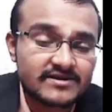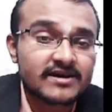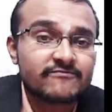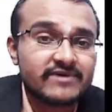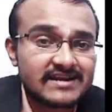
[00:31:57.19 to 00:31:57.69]

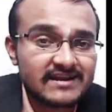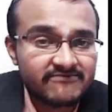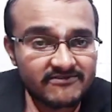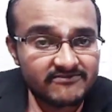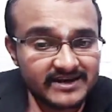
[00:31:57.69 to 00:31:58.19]
vanilla
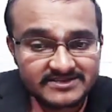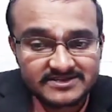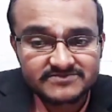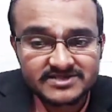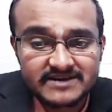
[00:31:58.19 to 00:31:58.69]
flavored ice
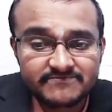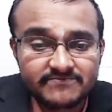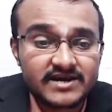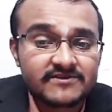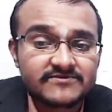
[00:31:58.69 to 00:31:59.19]
creams, and
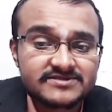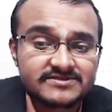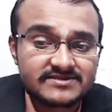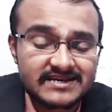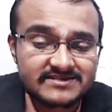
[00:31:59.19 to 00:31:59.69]

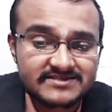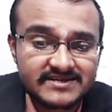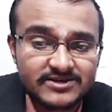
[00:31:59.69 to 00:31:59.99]
let's